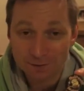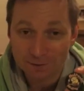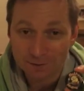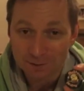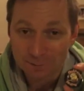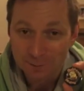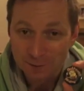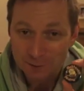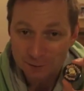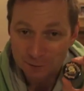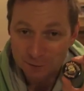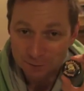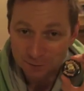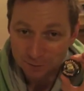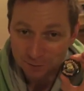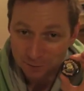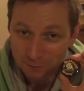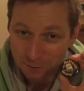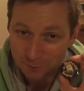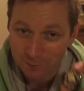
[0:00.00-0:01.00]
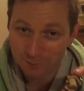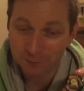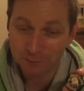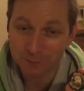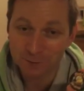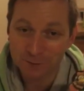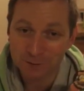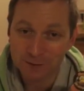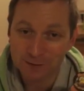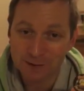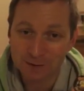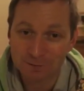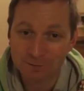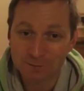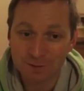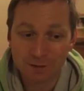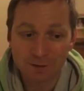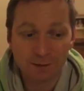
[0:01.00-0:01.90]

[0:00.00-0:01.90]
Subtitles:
and I make sure that all my audience have fun.